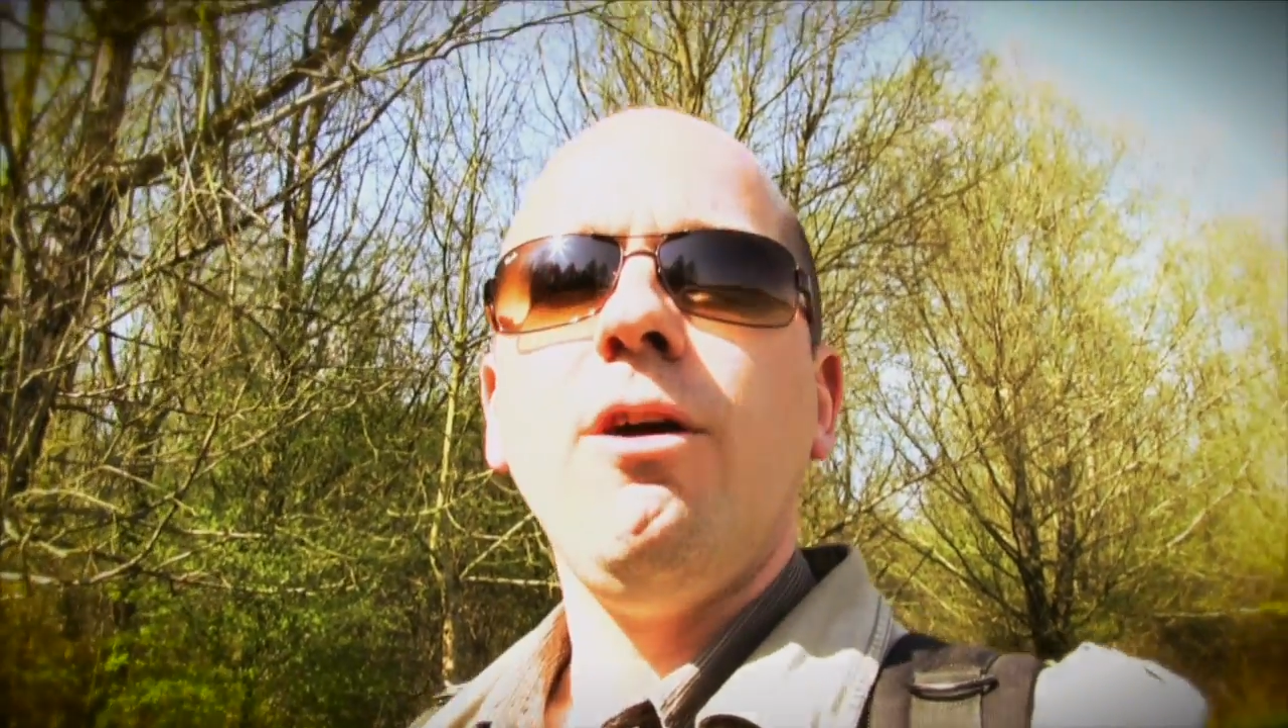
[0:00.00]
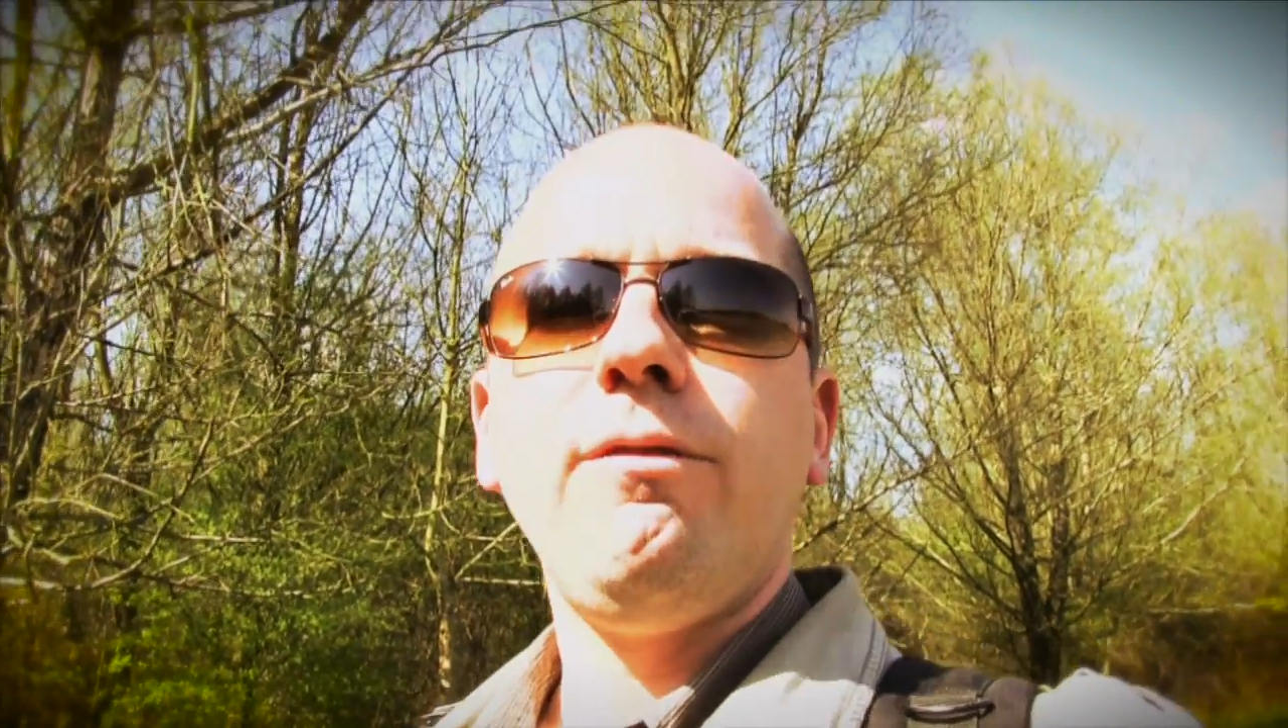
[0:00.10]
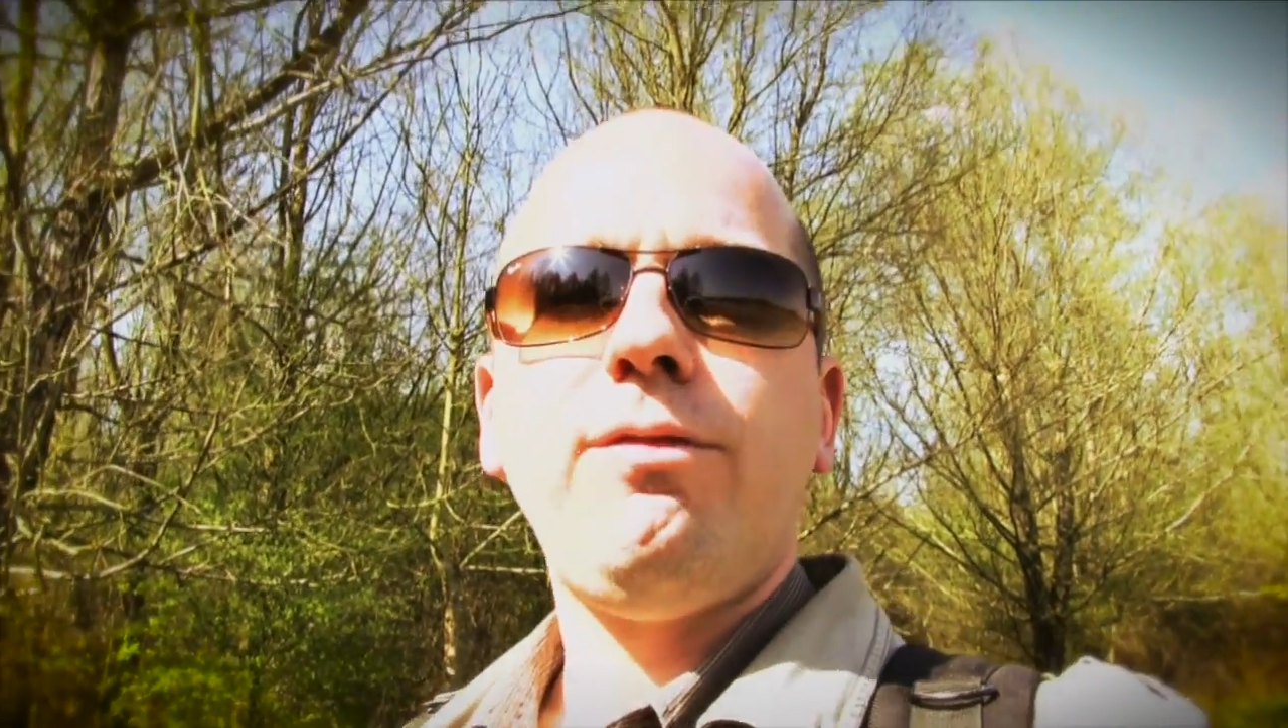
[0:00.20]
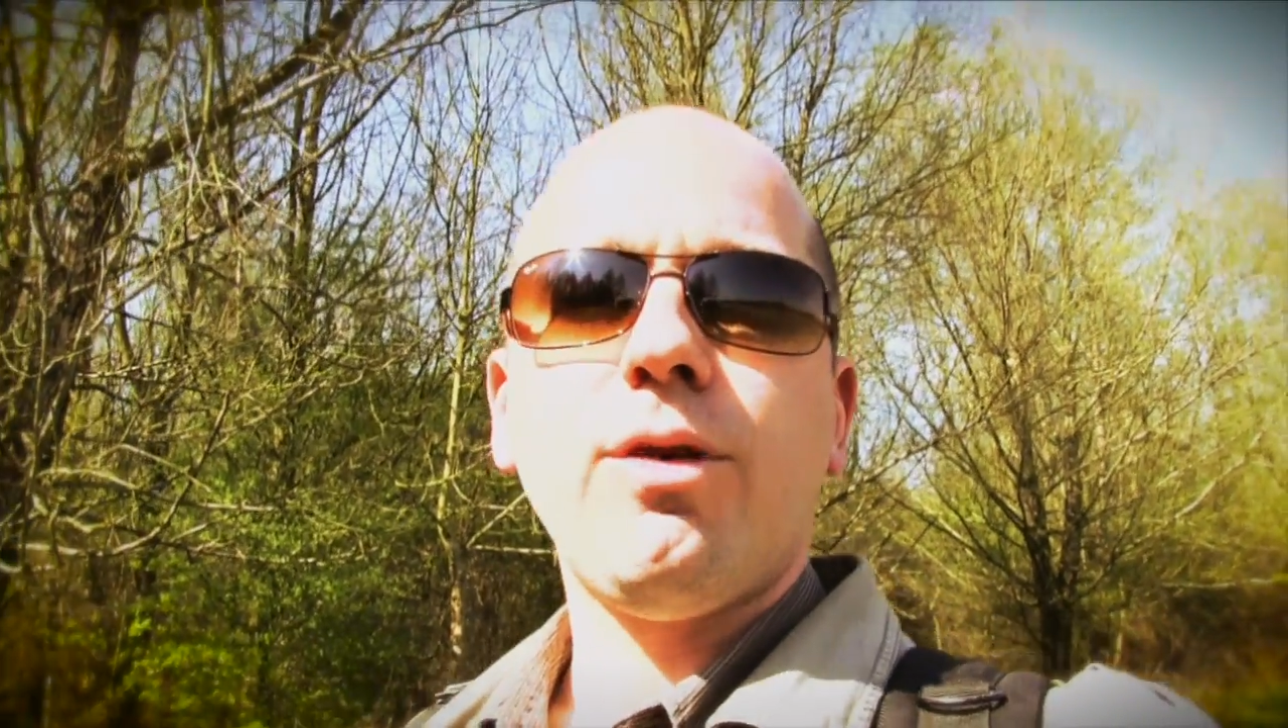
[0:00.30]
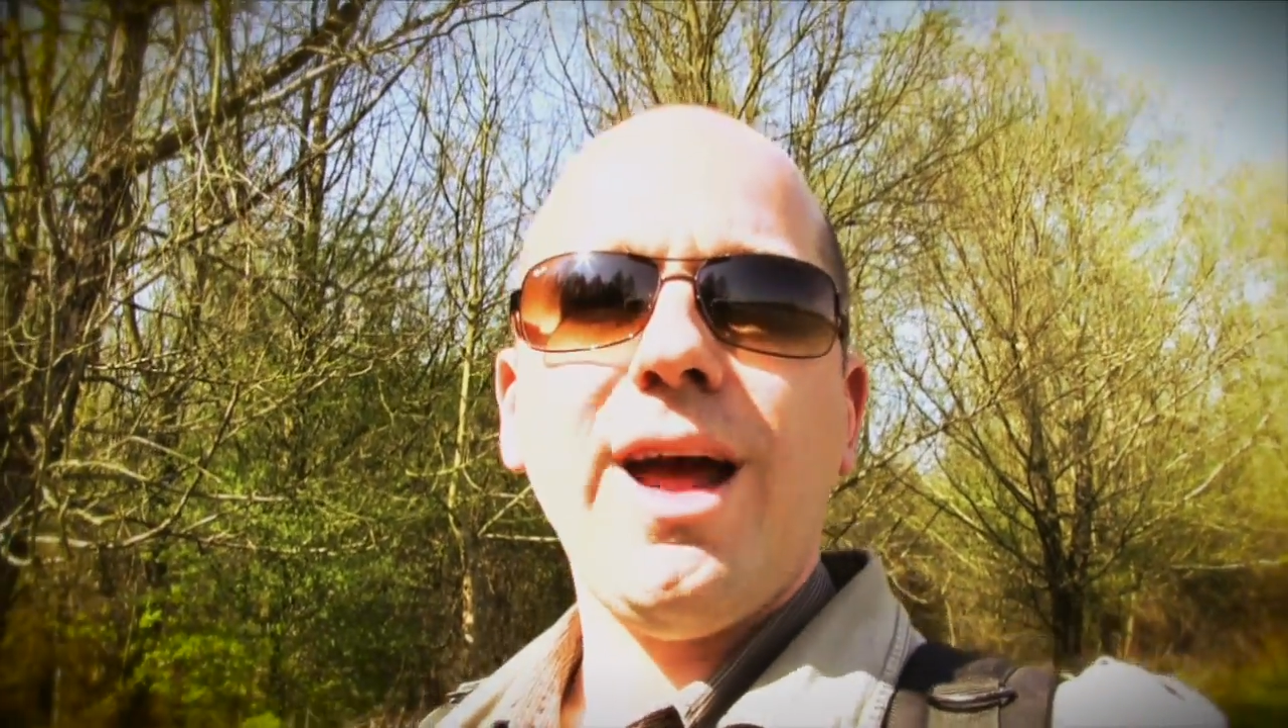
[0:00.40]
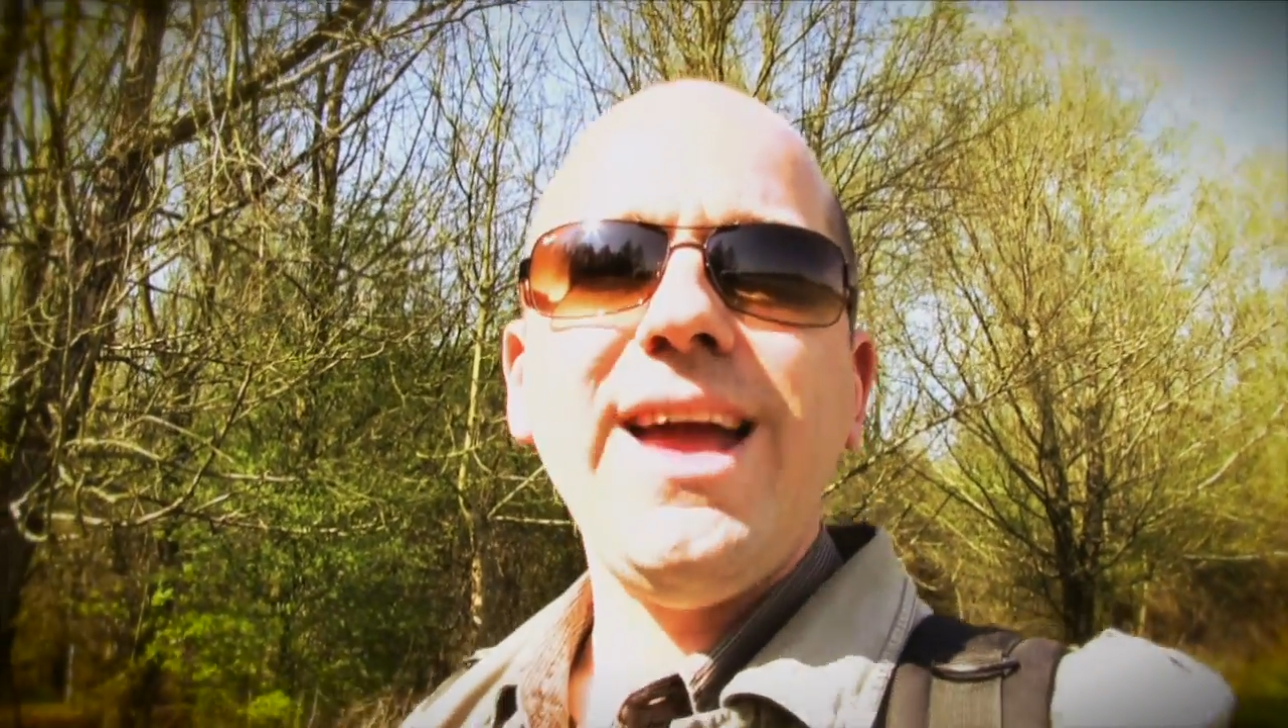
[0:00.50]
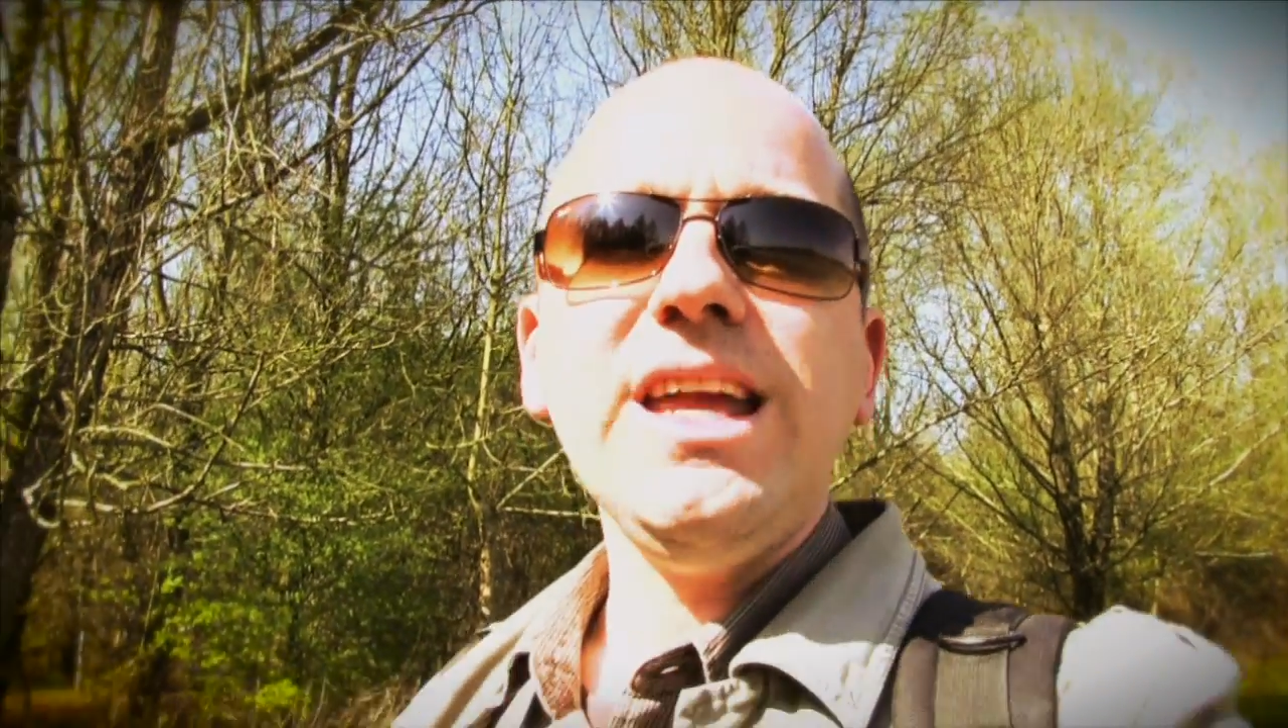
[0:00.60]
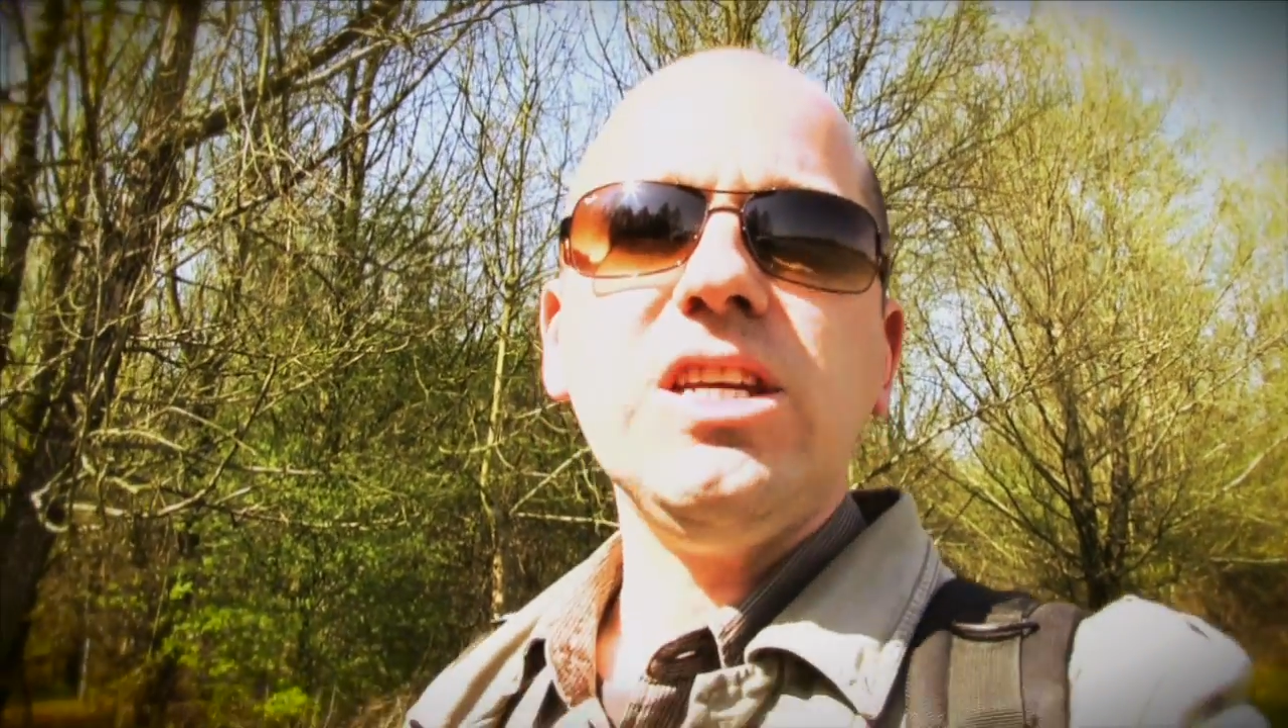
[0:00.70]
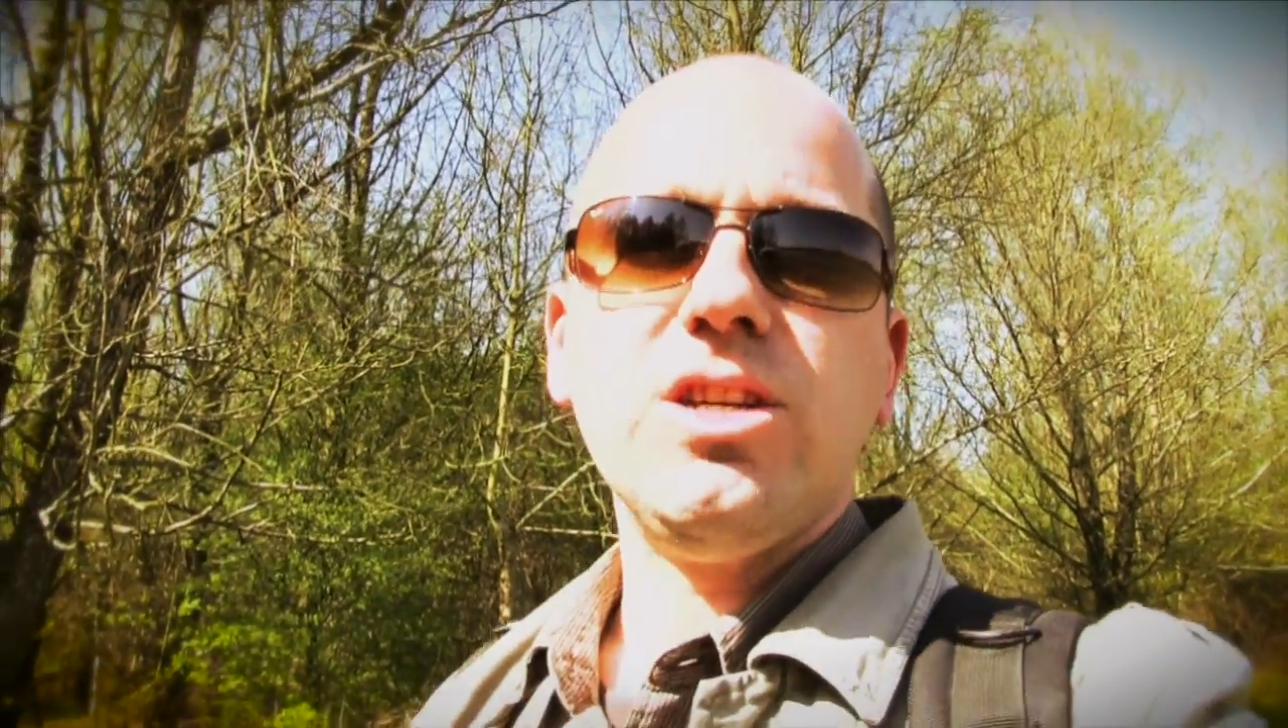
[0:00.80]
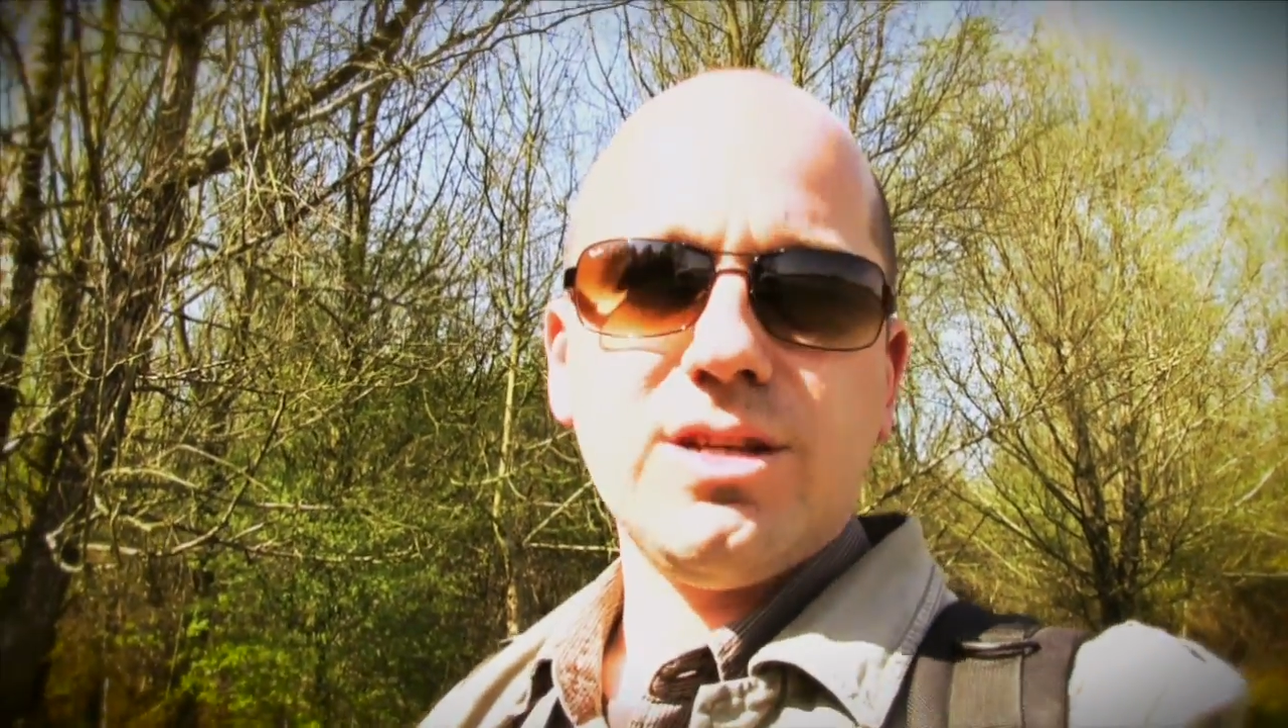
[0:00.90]
for
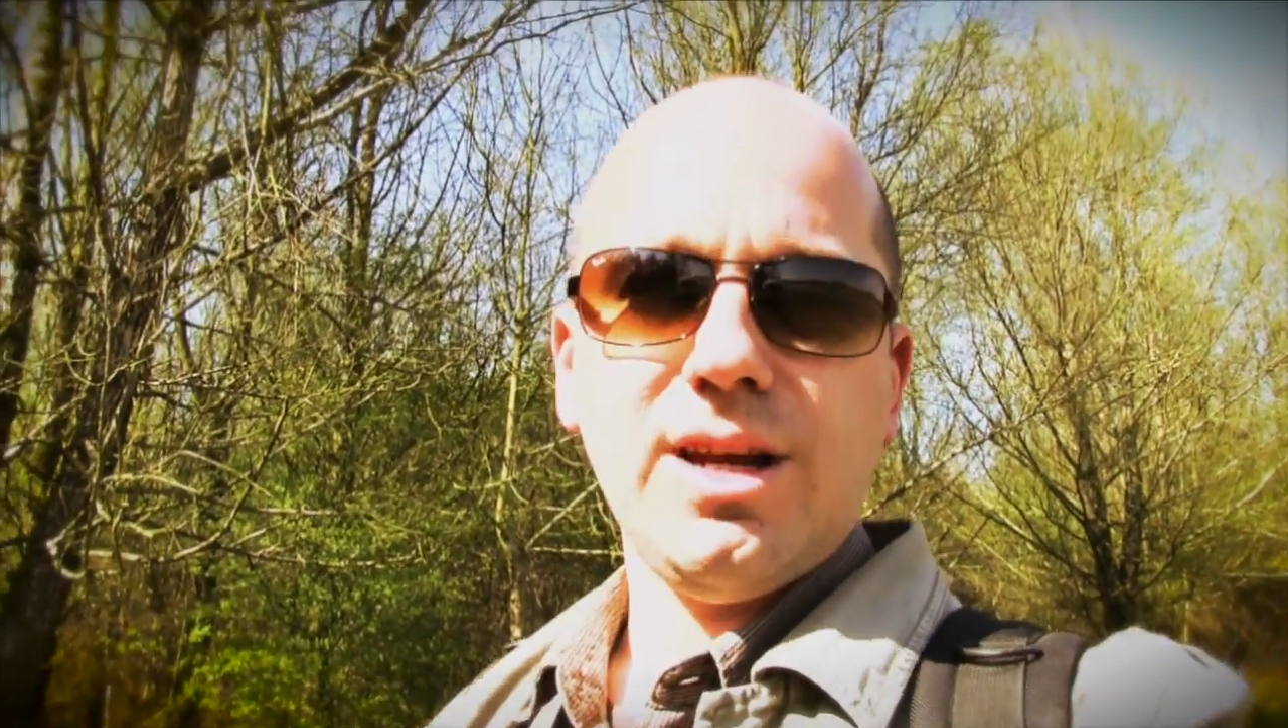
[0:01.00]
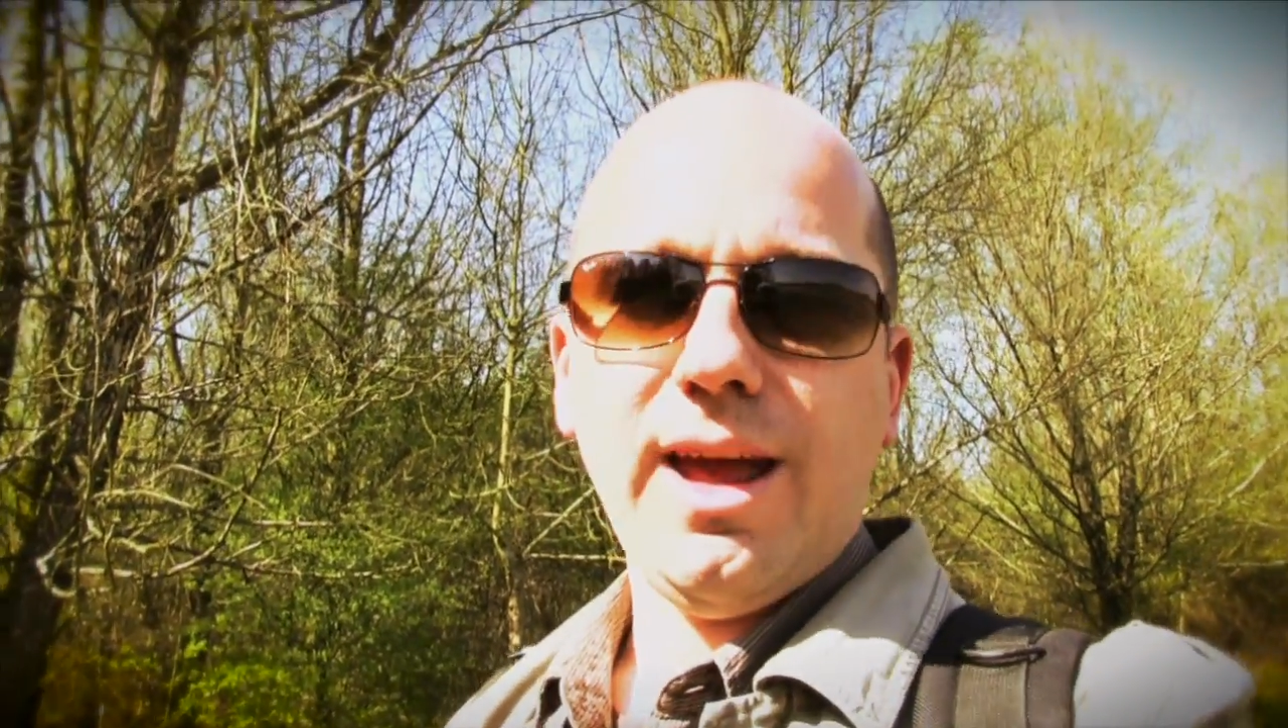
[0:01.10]
ages